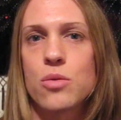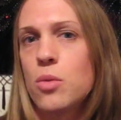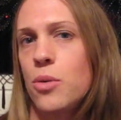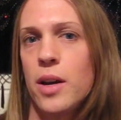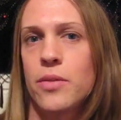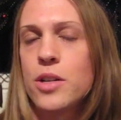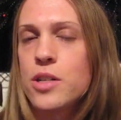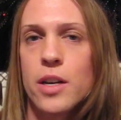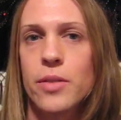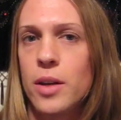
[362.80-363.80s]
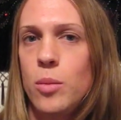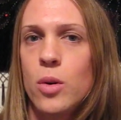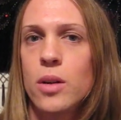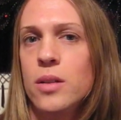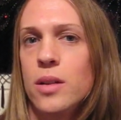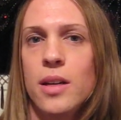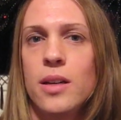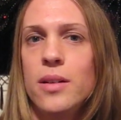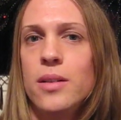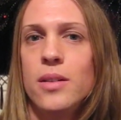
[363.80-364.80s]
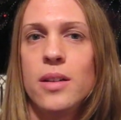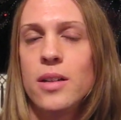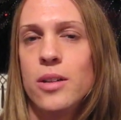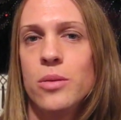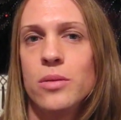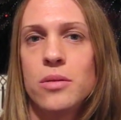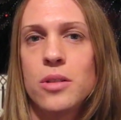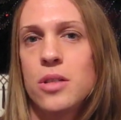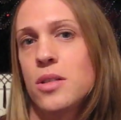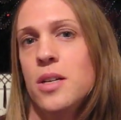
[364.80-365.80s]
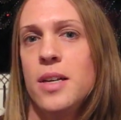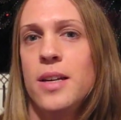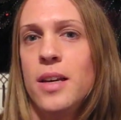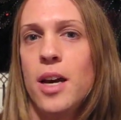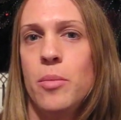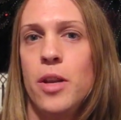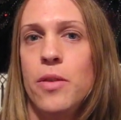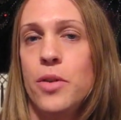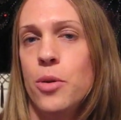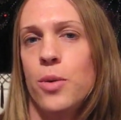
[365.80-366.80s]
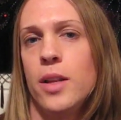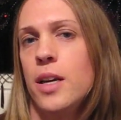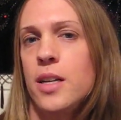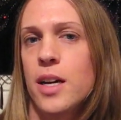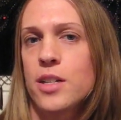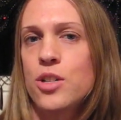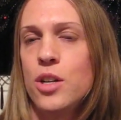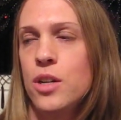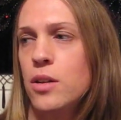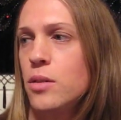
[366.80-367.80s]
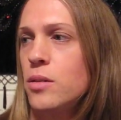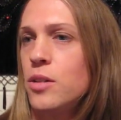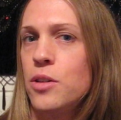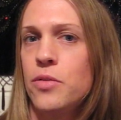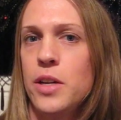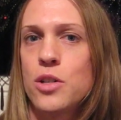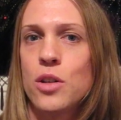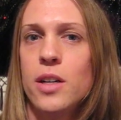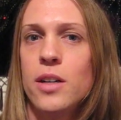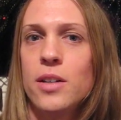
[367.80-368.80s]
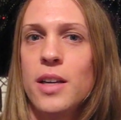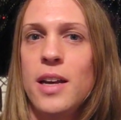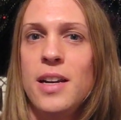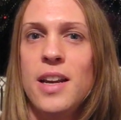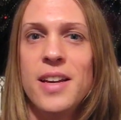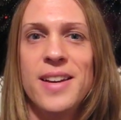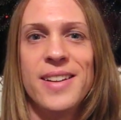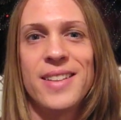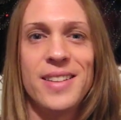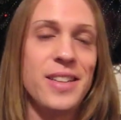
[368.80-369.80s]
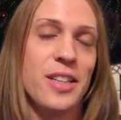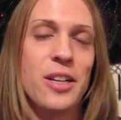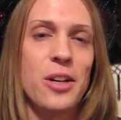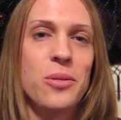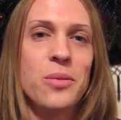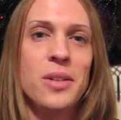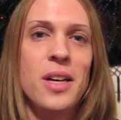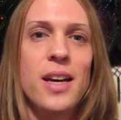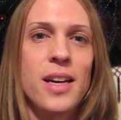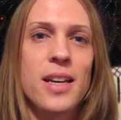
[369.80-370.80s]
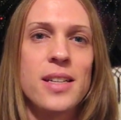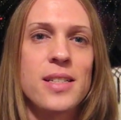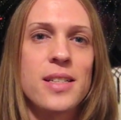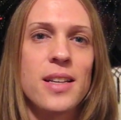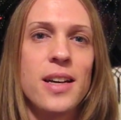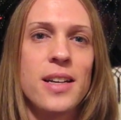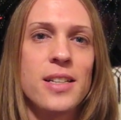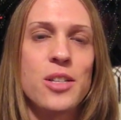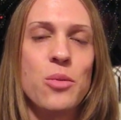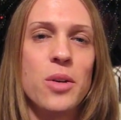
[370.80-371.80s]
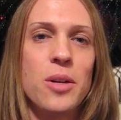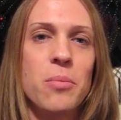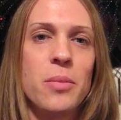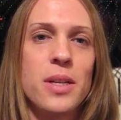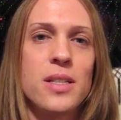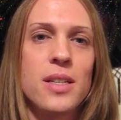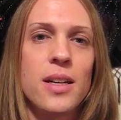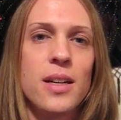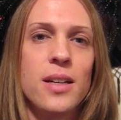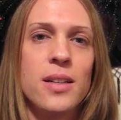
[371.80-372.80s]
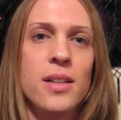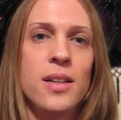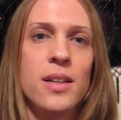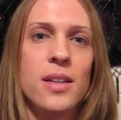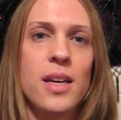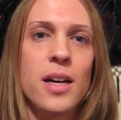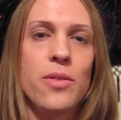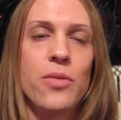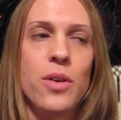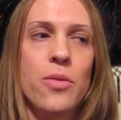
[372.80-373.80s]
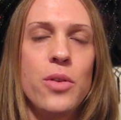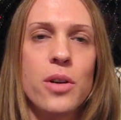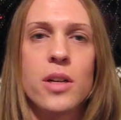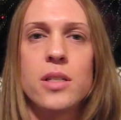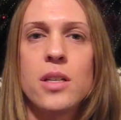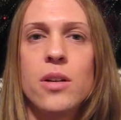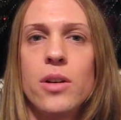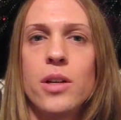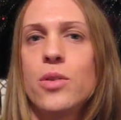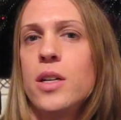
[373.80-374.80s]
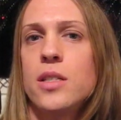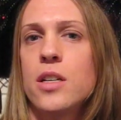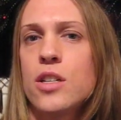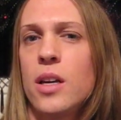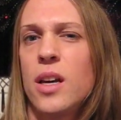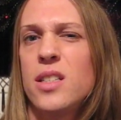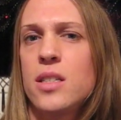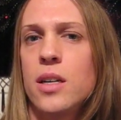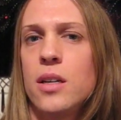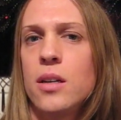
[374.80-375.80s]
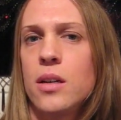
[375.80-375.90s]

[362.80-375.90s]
won't have to shave anymore. And, you know, just, I mean, if you're really attached to your facial hair, then, you know, I guess you wouldn't. But yeah, if you're considering transitioning, I'd say